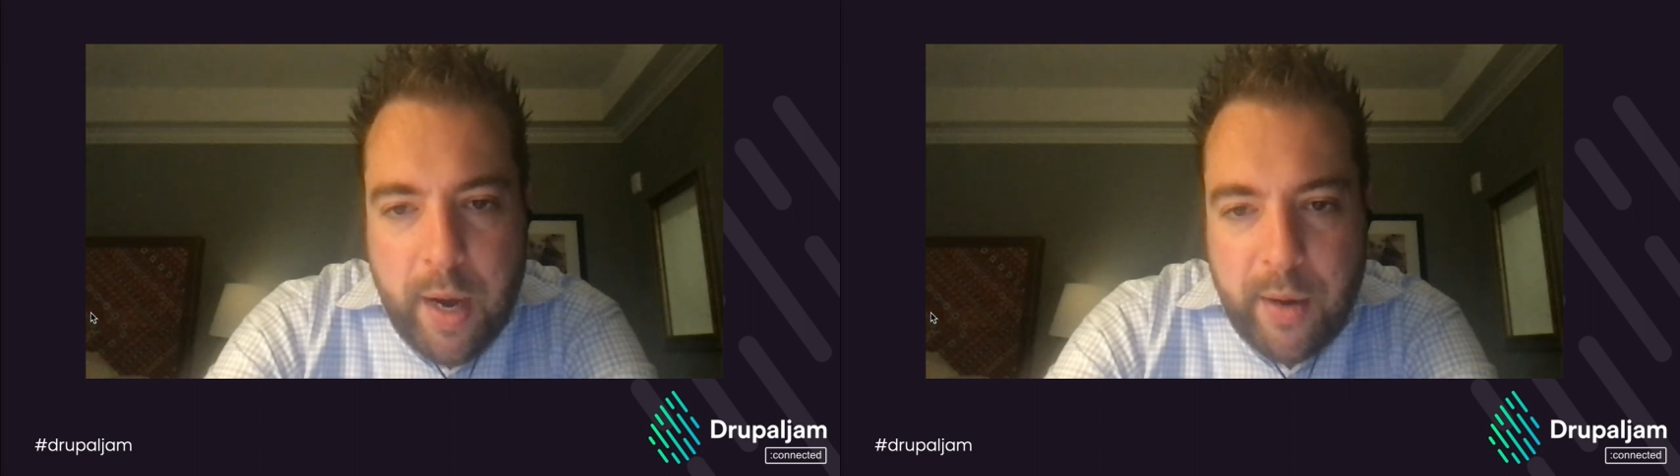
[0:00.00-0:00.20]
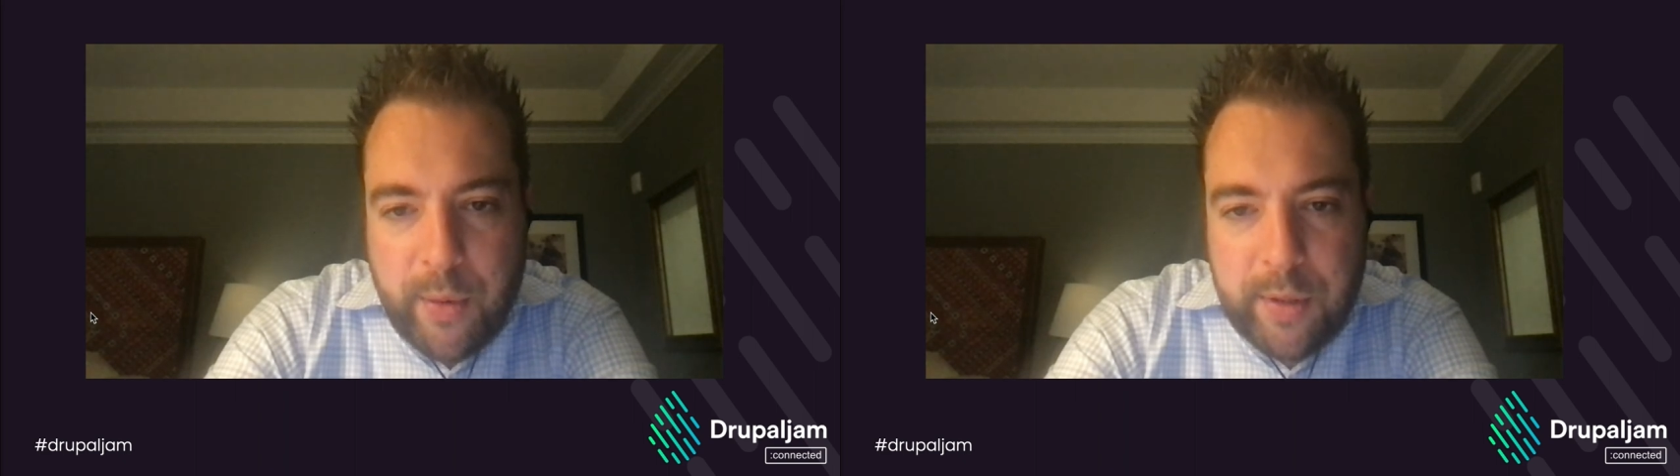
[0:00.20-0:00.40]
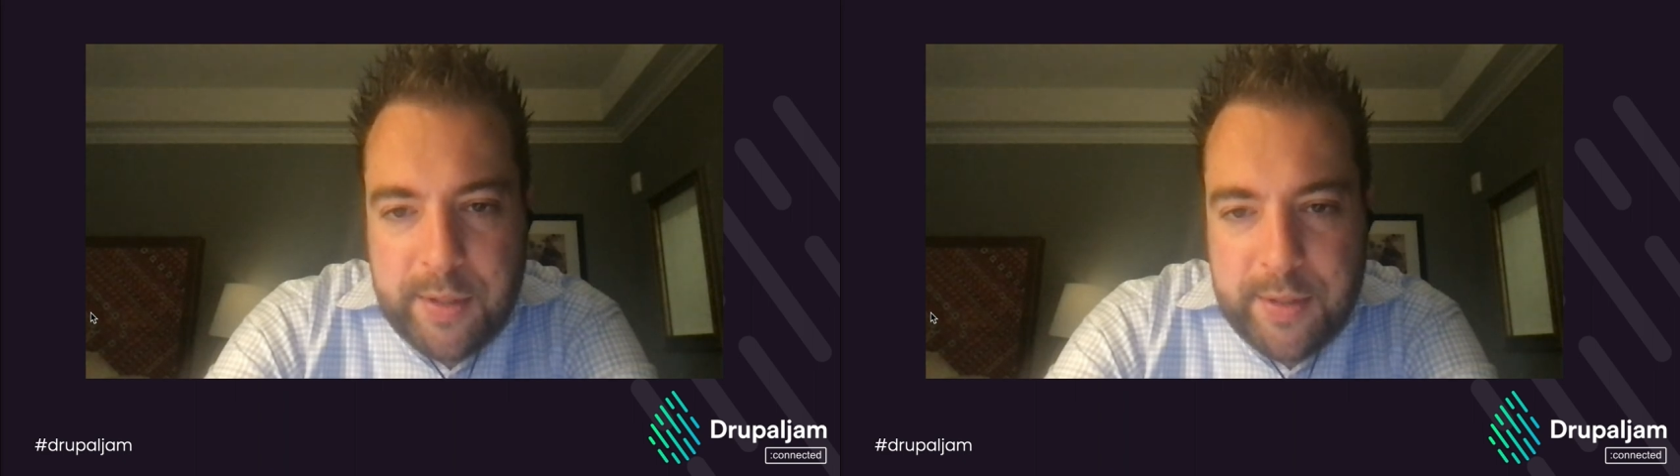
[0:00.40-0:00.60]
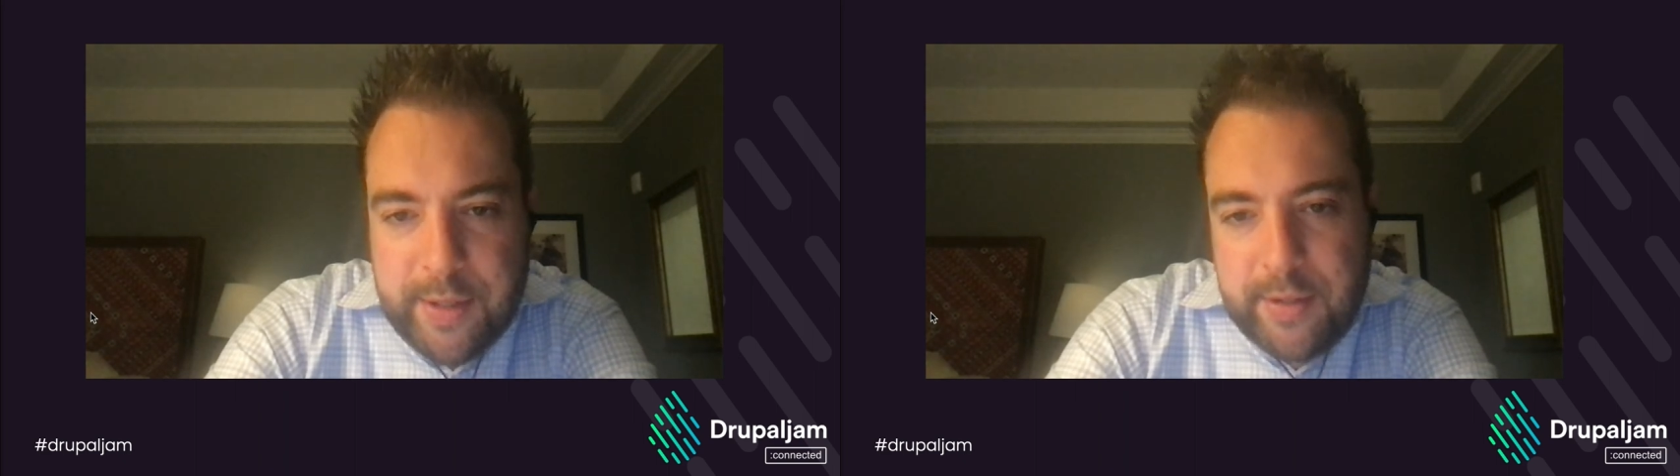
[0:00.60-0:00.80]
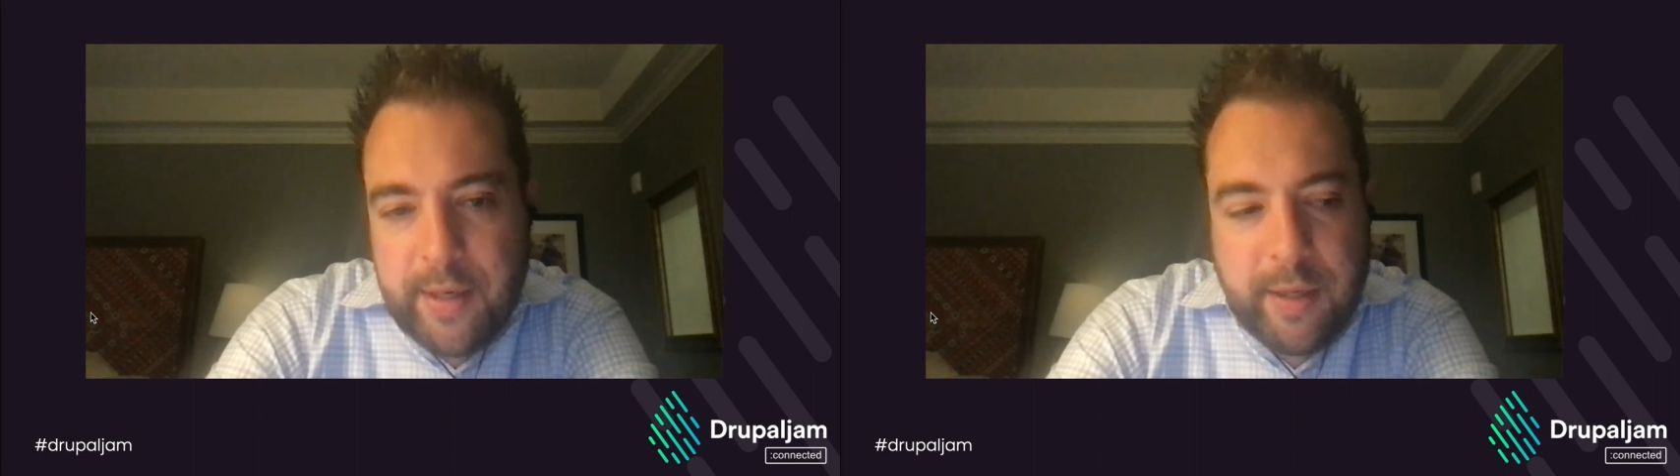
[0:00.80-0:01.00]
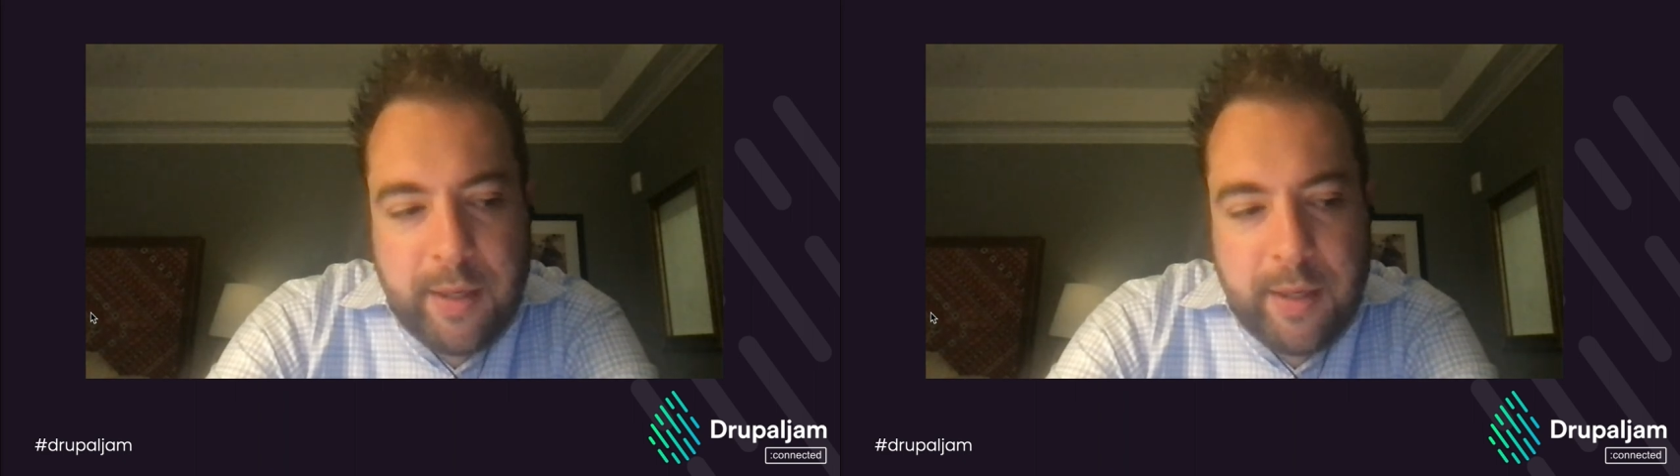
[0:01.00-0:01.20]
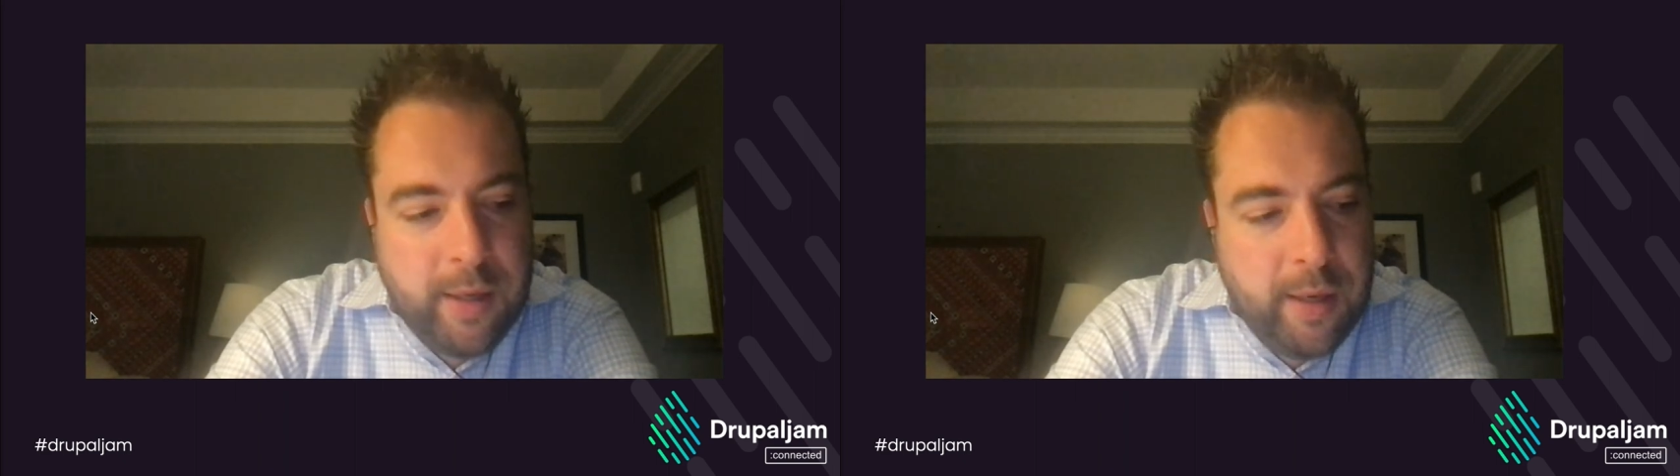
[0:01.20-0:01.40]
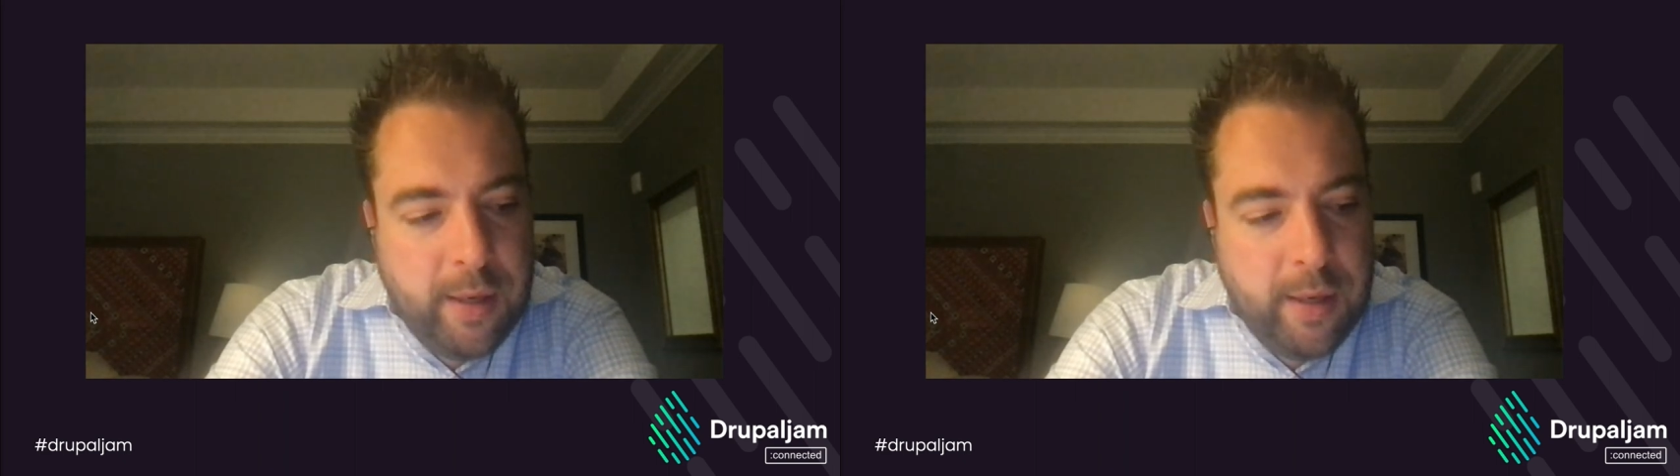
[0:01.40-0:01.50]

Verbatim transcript: wow, this is like,